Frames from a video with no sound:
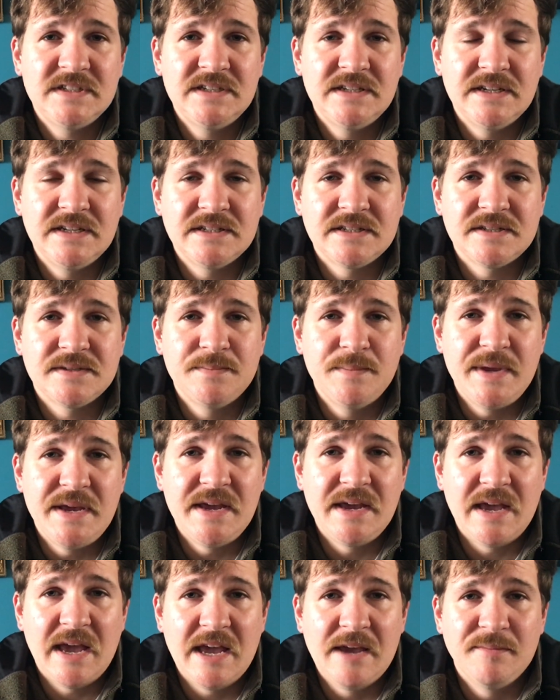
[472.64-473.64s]
And it's
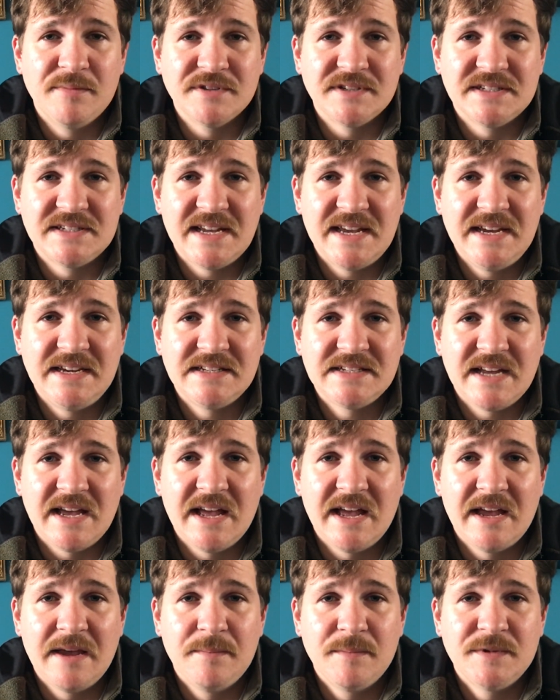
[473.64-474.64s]
being able to take
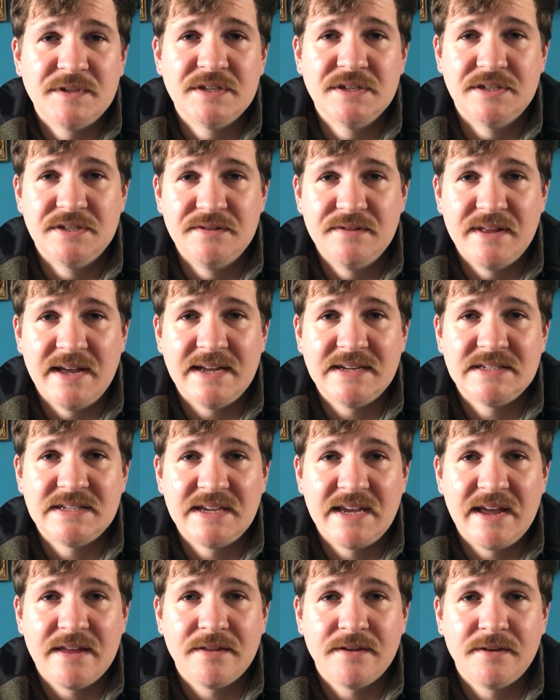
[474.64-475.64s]
time to do that
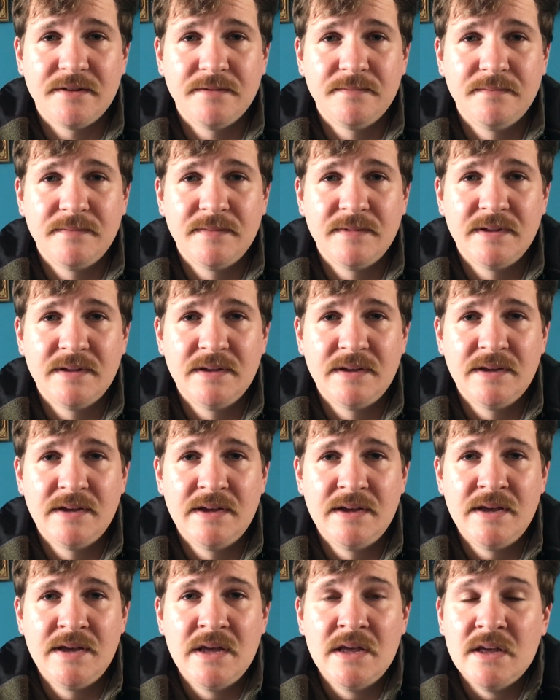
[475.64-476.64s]
together.
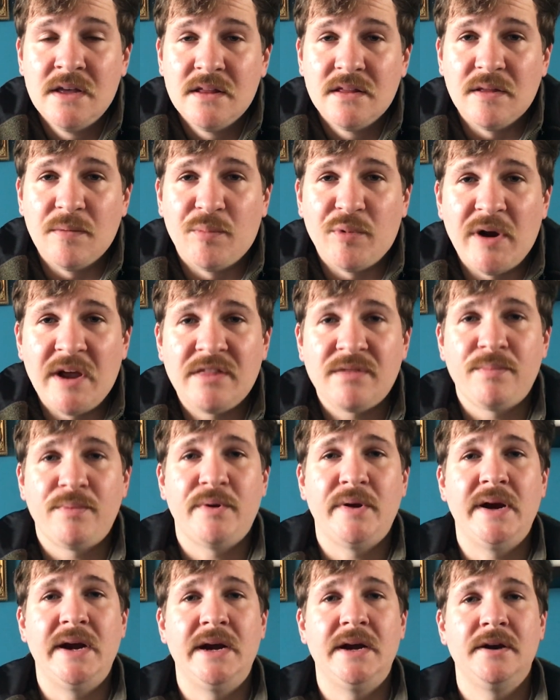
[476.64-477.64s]
The breath
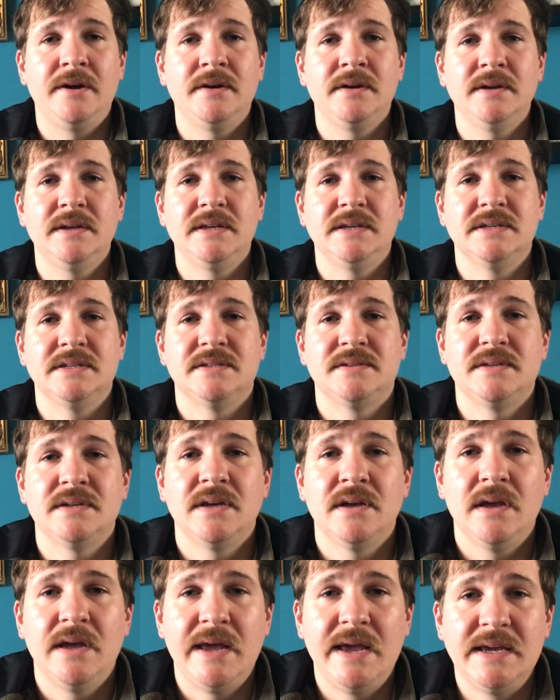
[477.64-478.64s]
prayer is
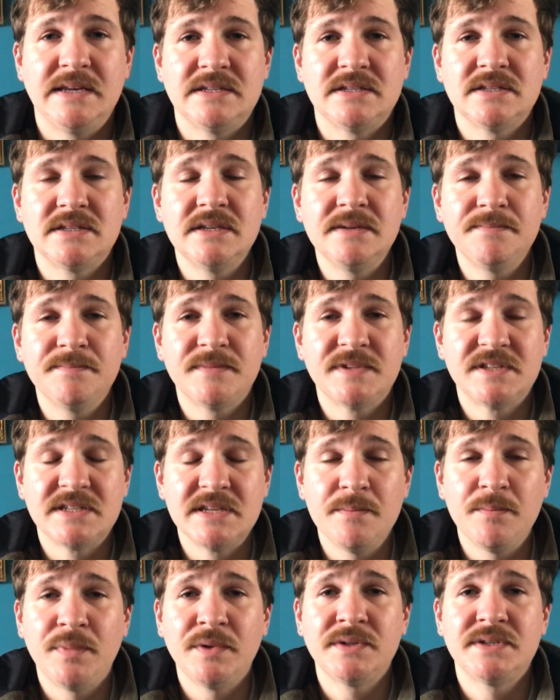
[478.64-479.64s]
a sim
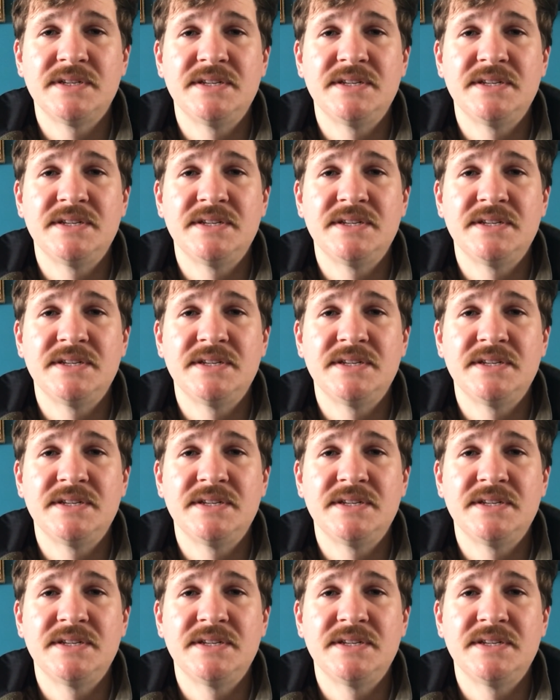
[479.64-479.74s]
simple